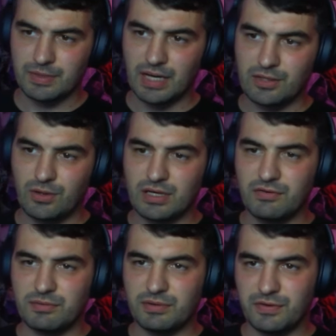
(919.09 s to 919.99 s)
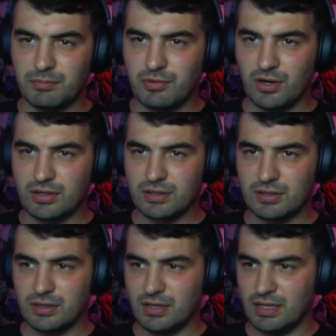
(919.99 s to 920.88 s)
I don't want to give him the 3 block
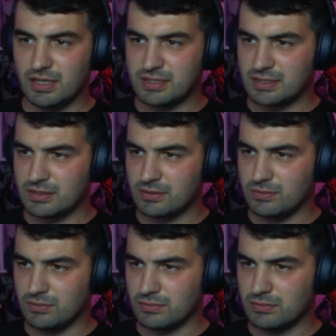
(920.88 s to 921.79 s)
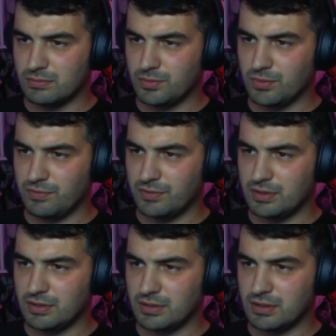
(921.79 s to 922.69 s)
unless. Oh, one go
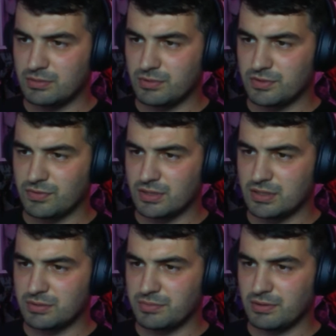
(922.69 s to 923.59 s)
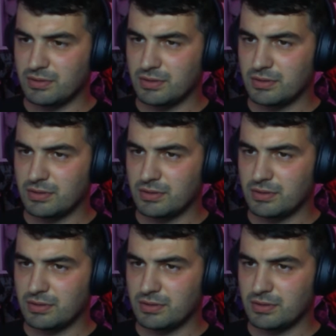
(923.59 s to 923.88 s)
leader is plus 4000 power.